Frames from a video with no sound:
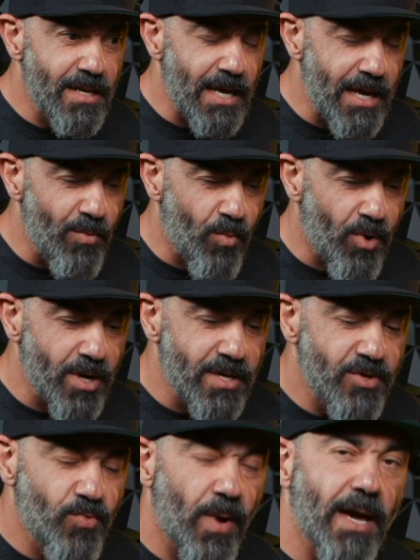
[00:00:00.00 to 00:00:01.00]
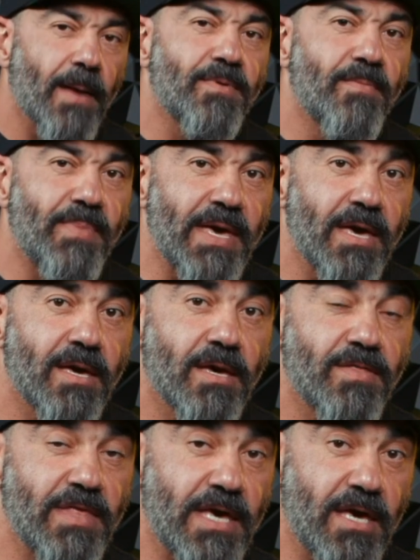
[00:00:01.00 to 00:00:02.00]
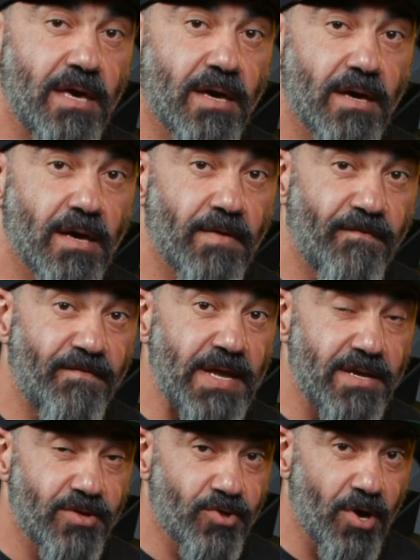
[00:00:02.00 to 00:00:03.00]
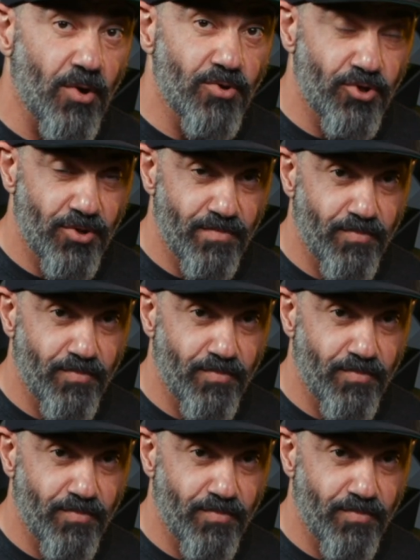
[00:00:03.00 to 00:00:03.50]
He worked his way up to being the fitness coach,